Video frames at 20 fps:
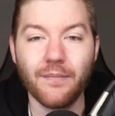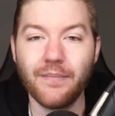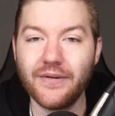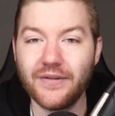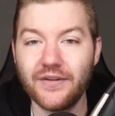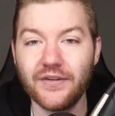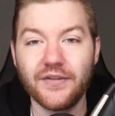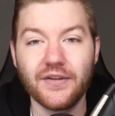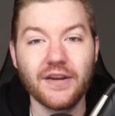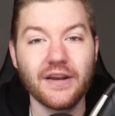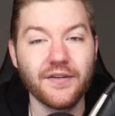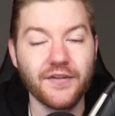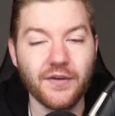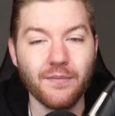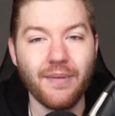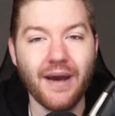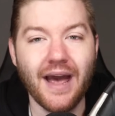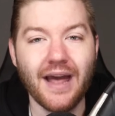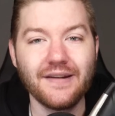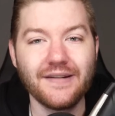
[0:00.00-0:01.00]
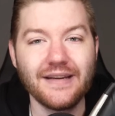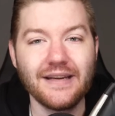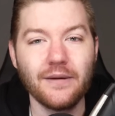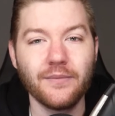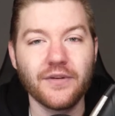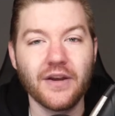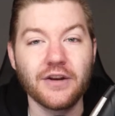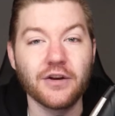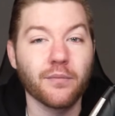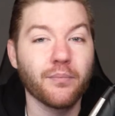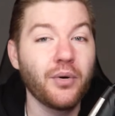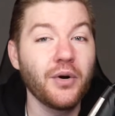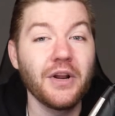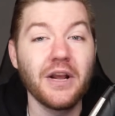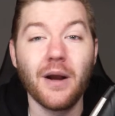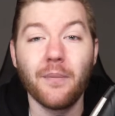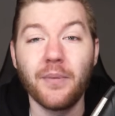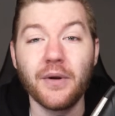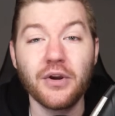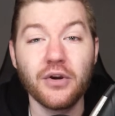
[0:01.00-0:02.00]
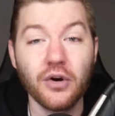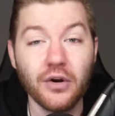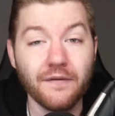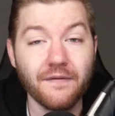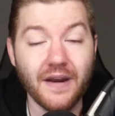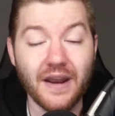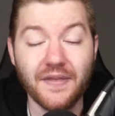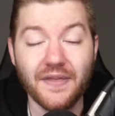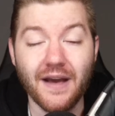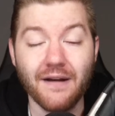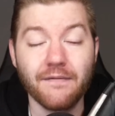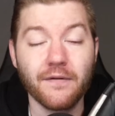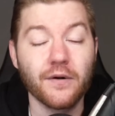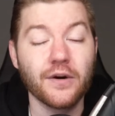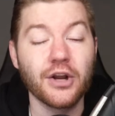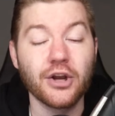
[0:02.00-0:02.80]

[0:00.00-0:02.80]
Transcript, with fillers: business against the bad teams and you're putting up a good faith effort and